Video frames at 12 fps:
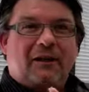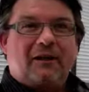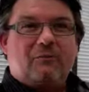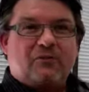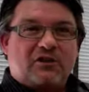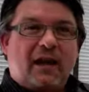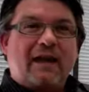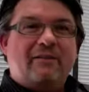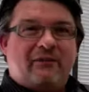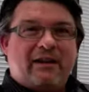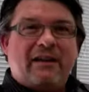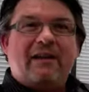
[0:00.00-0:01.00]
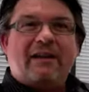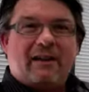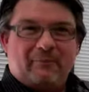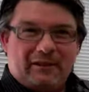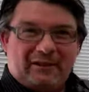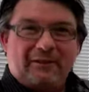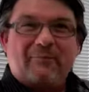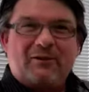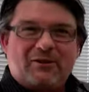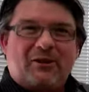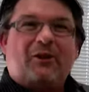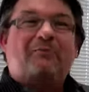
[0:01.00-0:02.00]
it was AVE and how many
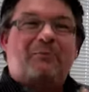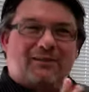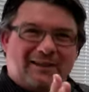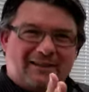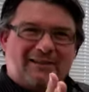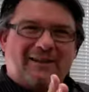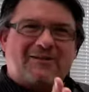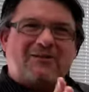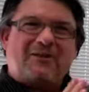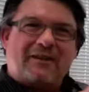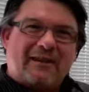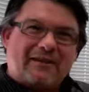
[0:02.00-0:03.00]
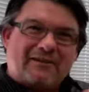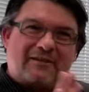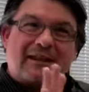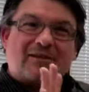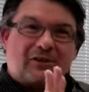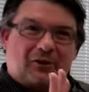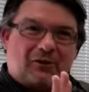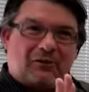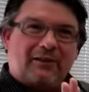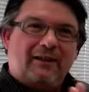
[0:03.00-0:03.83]
clippings you got, but as you say, that's gone.